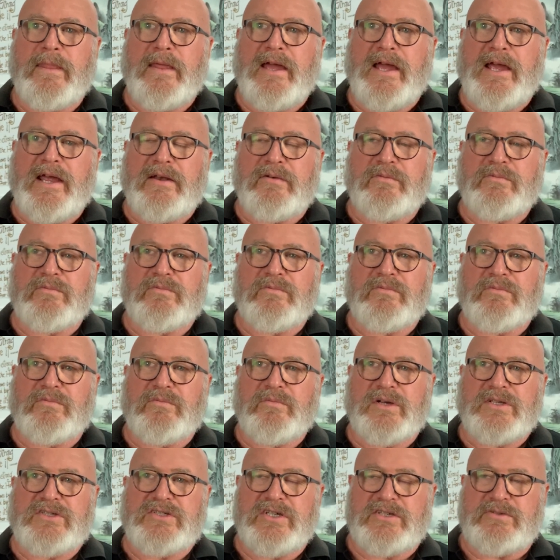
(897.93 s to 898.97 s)
And
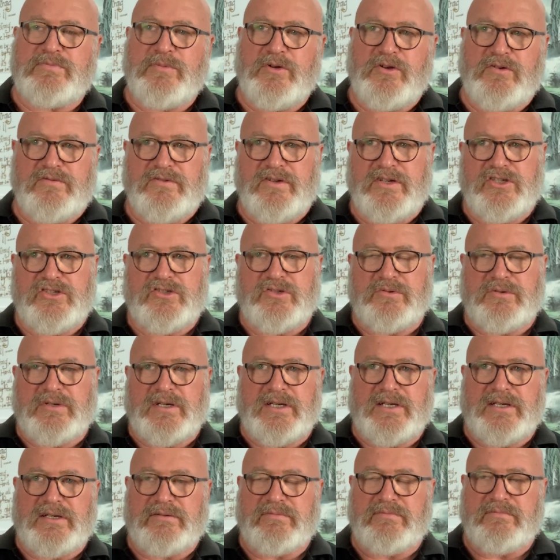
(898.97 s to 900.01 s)
we just moved into
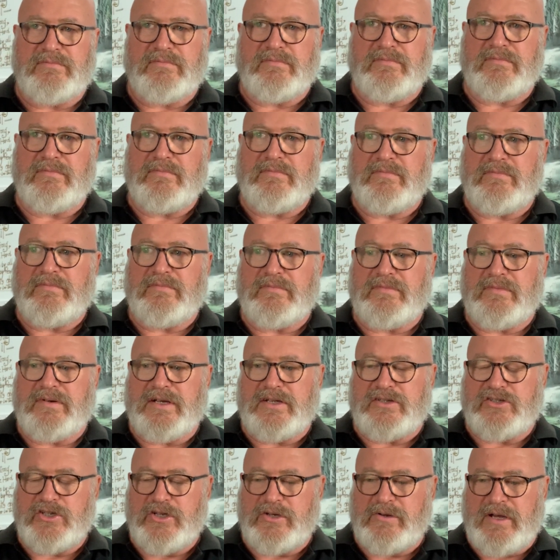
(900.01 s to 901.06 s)
a a
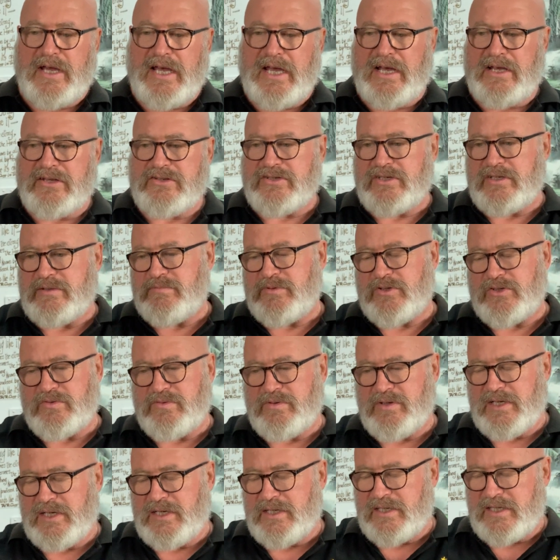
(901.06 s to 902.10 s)
new house in
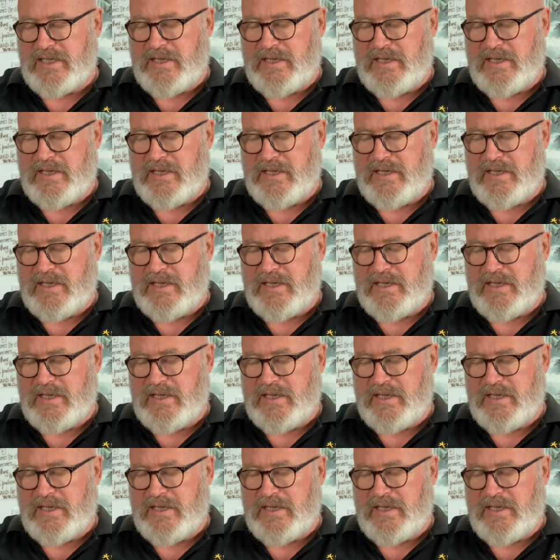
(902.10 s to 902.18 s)
between